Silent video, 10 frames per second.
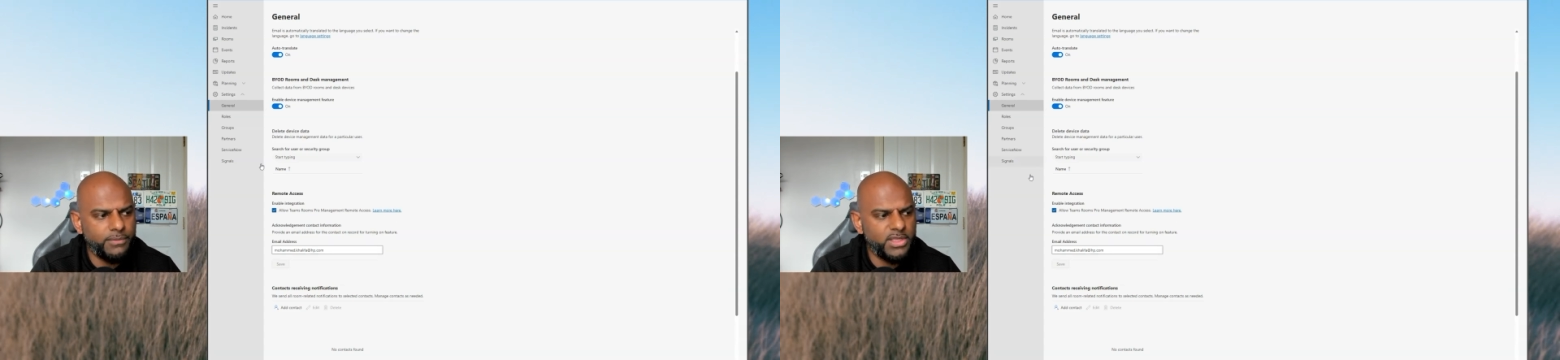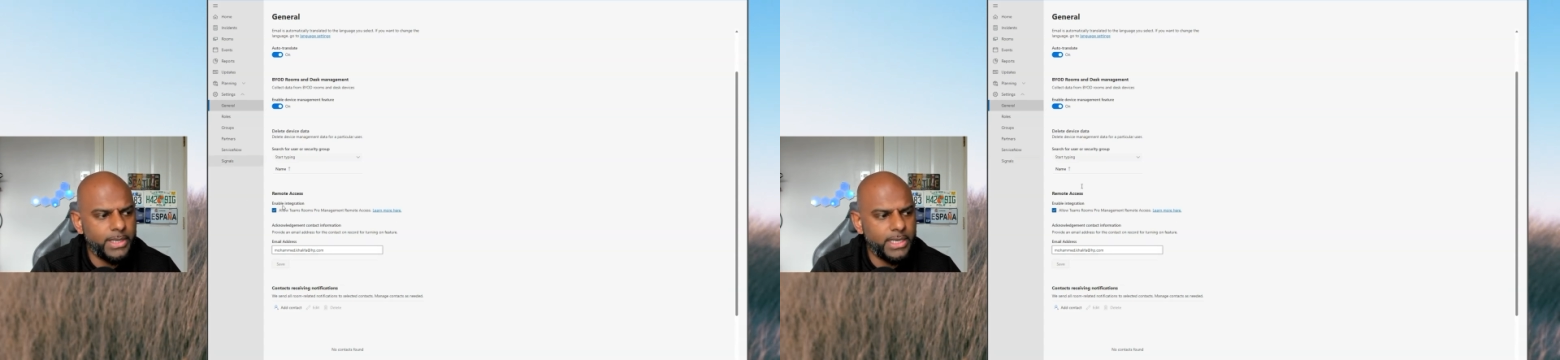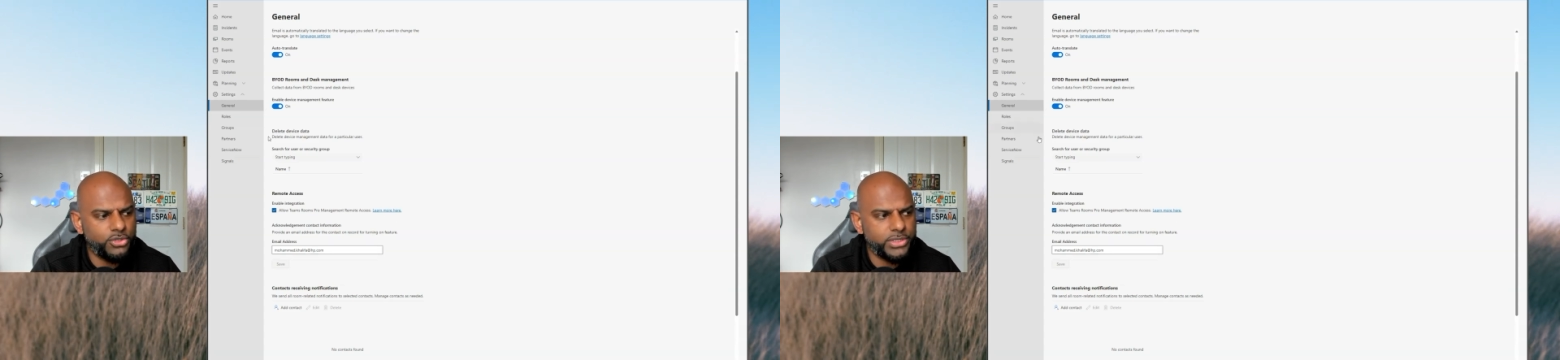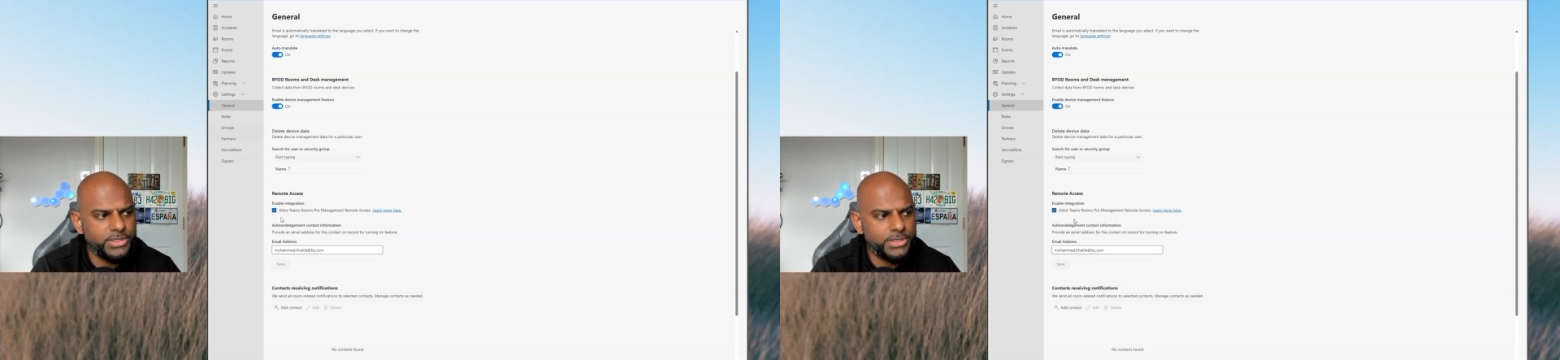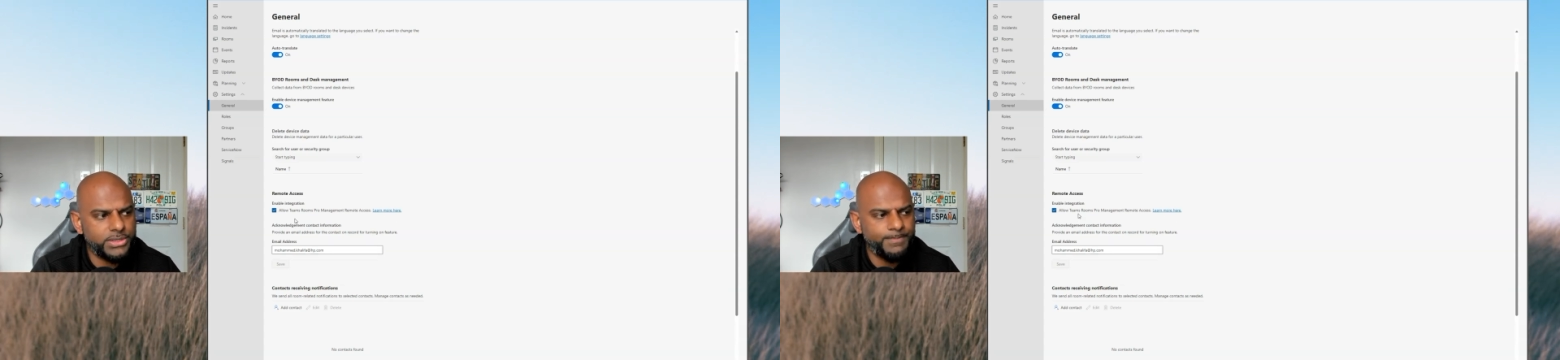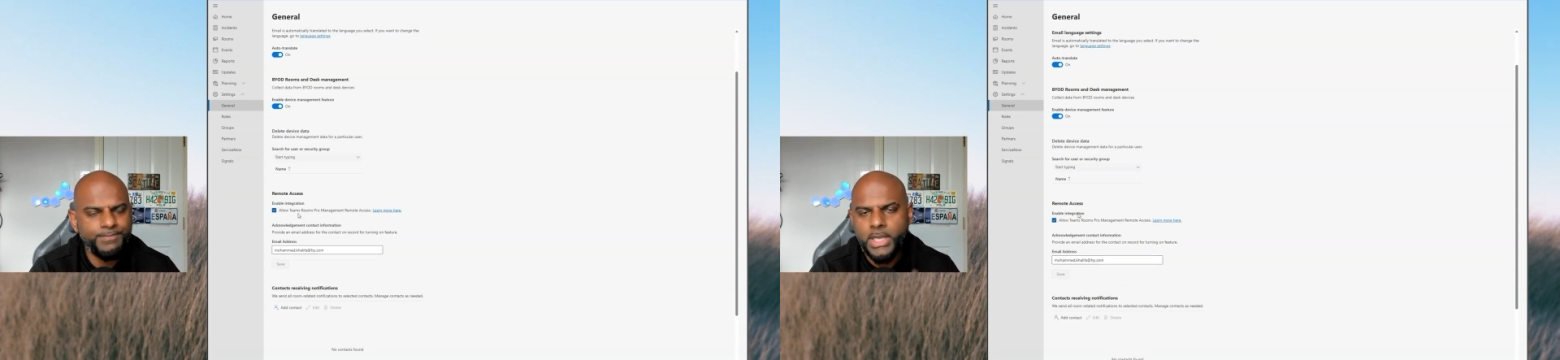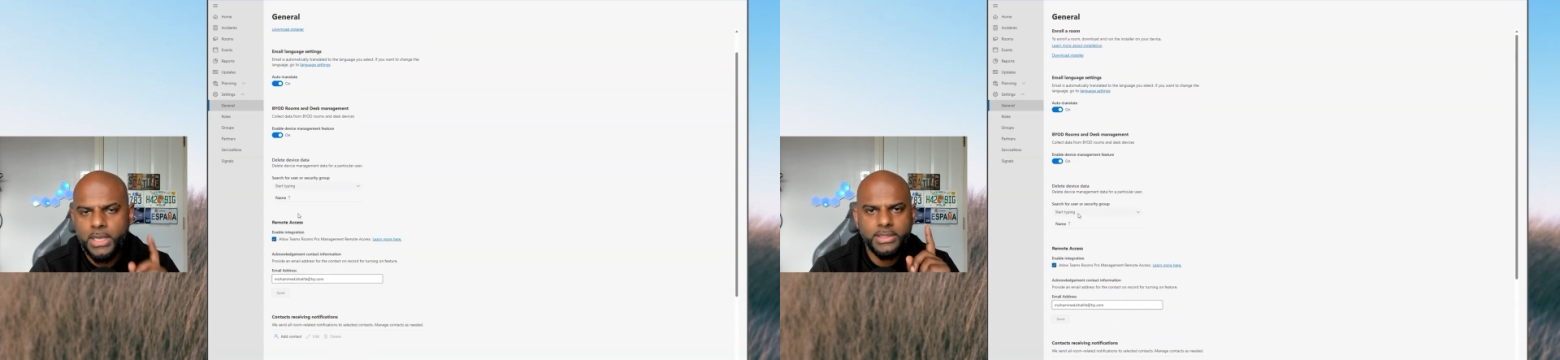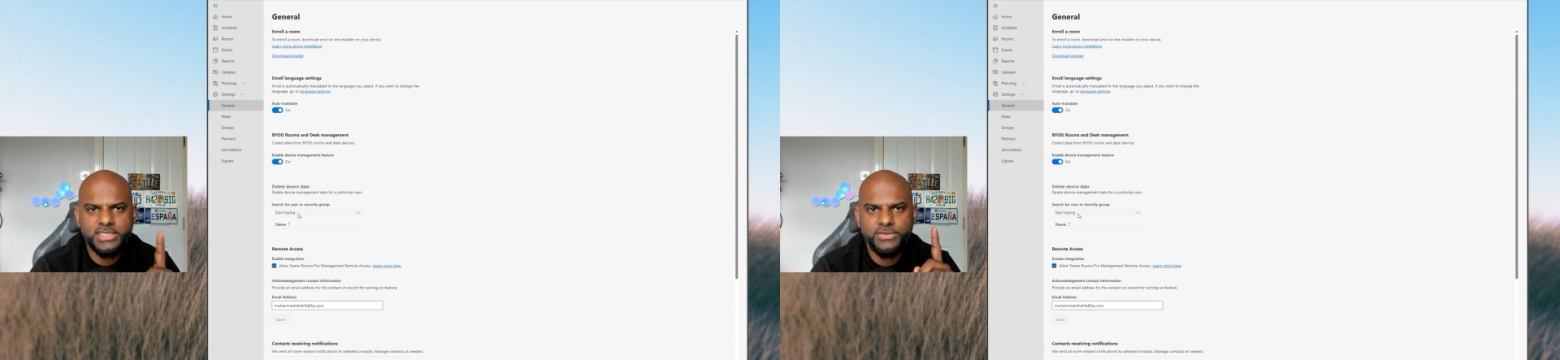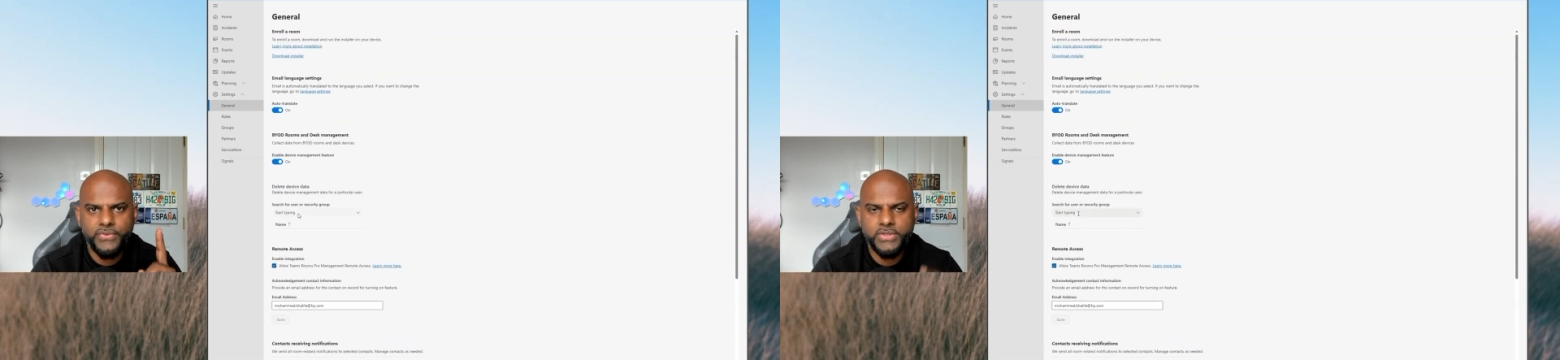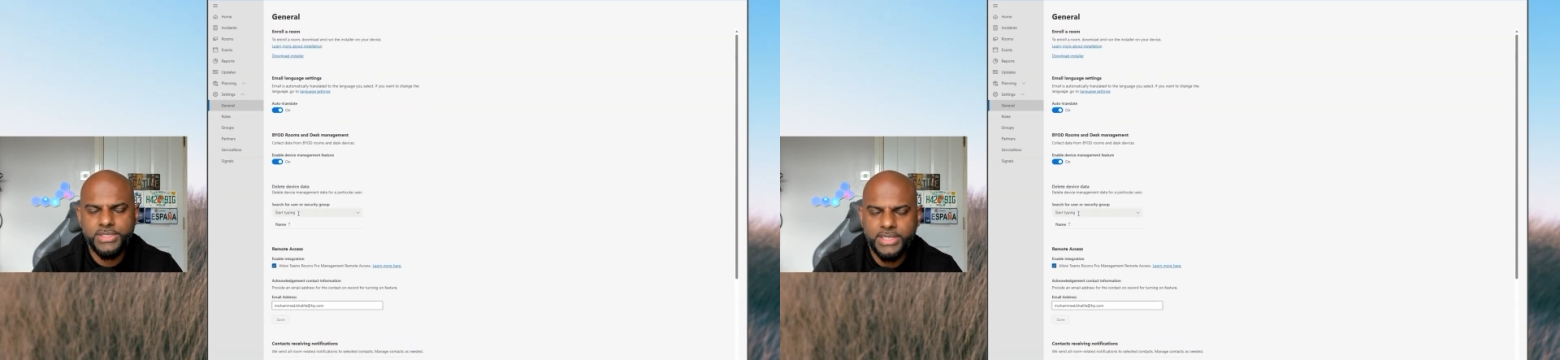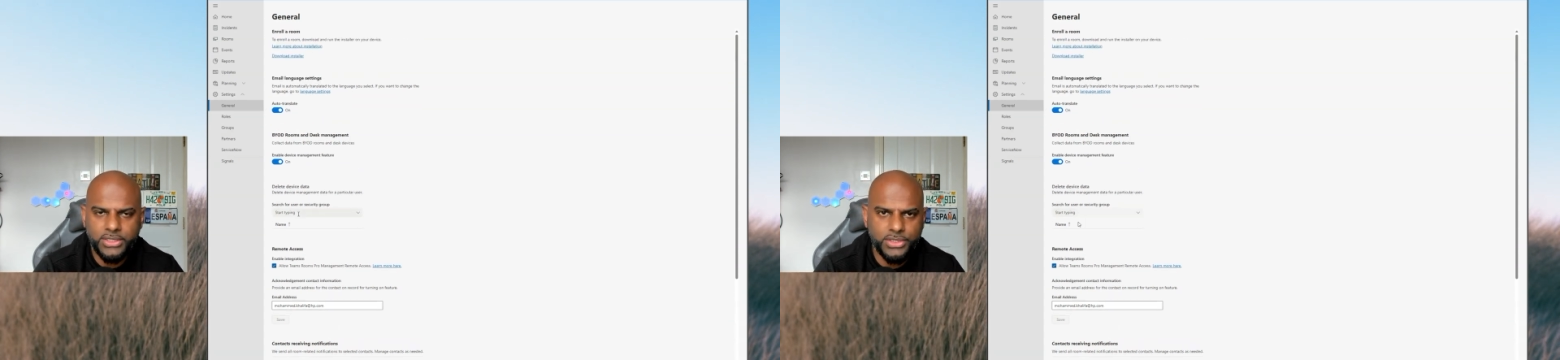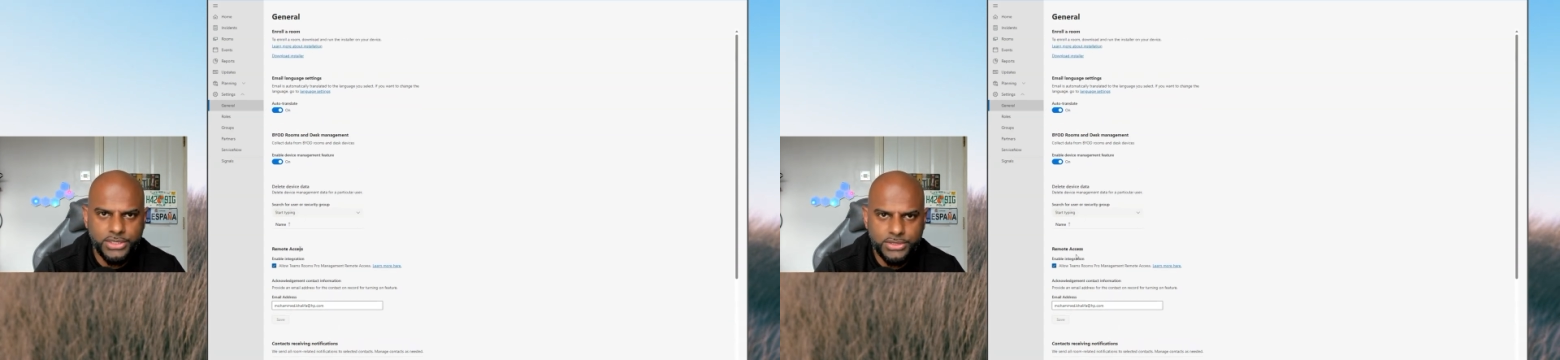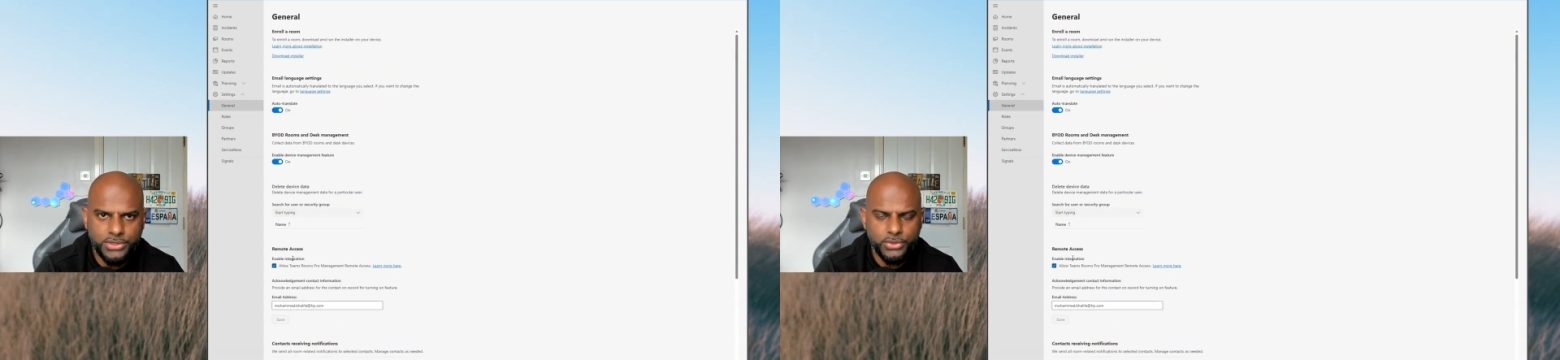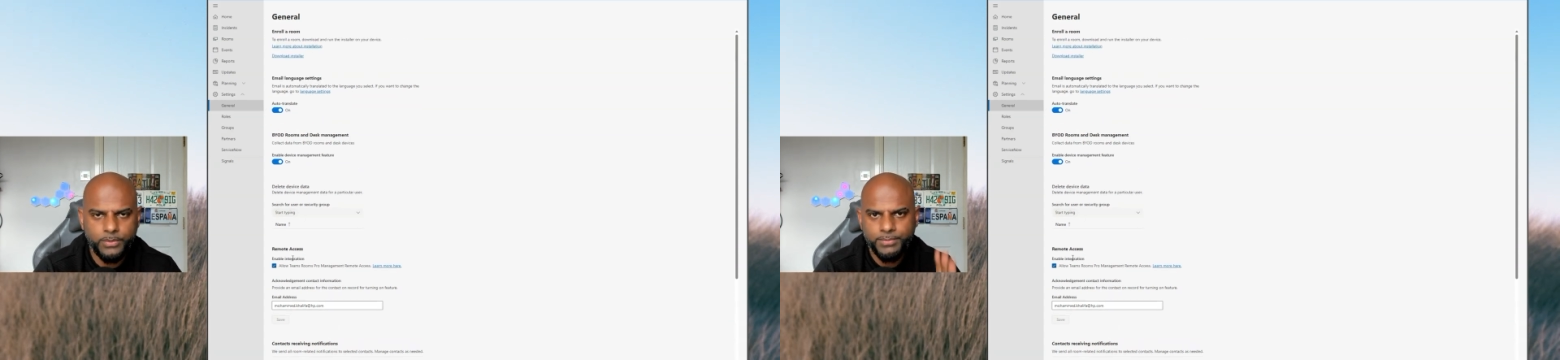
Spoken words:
of email addresses. That's the first thing that you need to do.